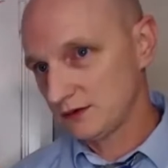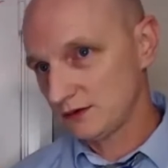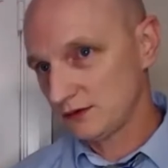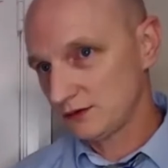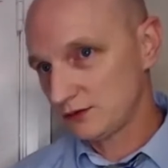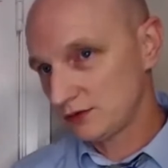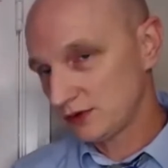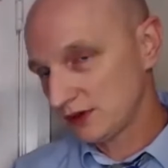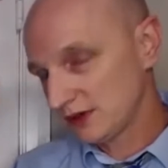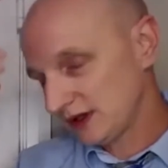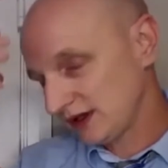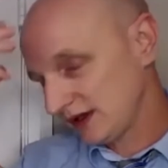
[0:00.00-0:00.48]

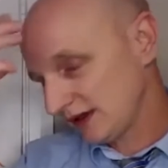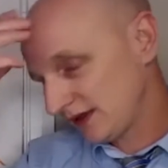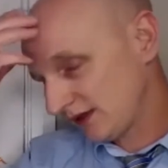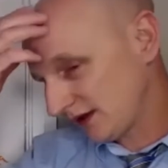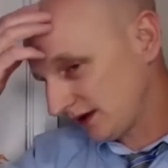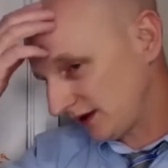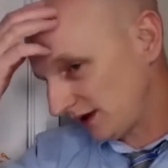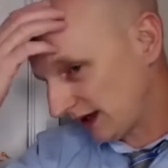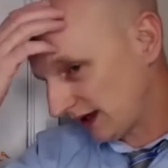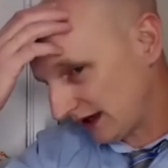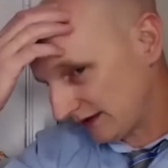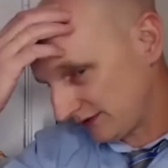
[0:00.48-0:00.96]
It's really the
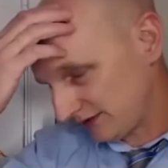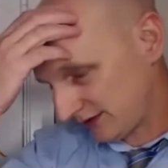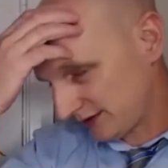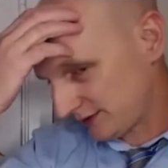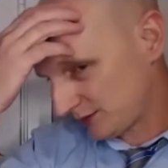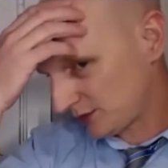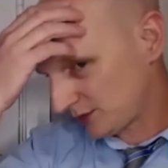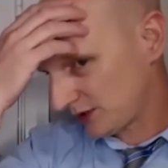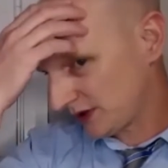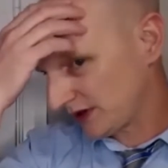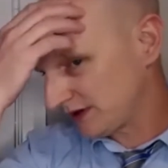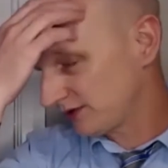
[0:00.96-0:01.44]
left
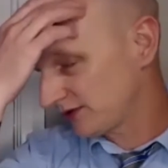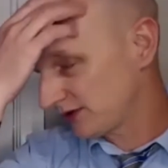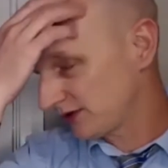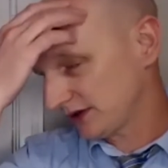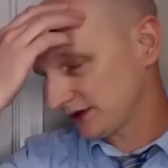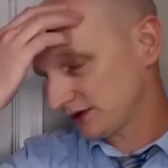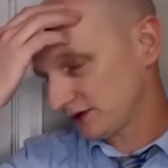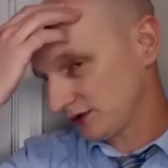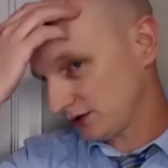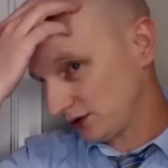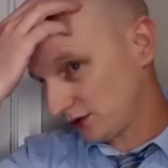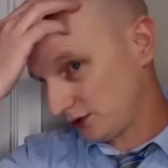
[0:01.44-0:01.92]

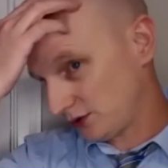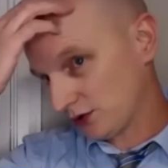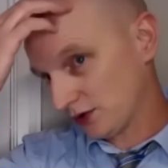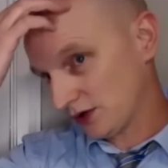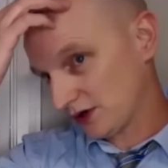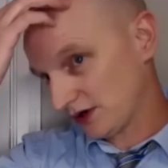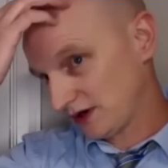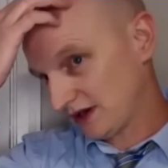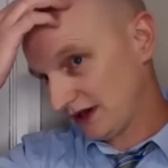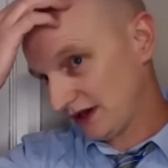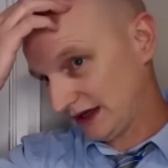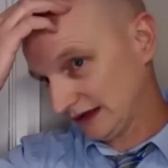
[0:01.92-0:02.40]
prefrontal
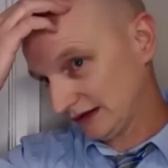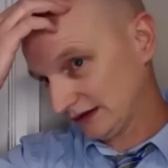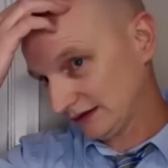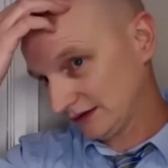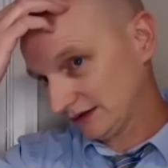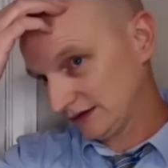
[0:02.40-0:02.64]
cortex.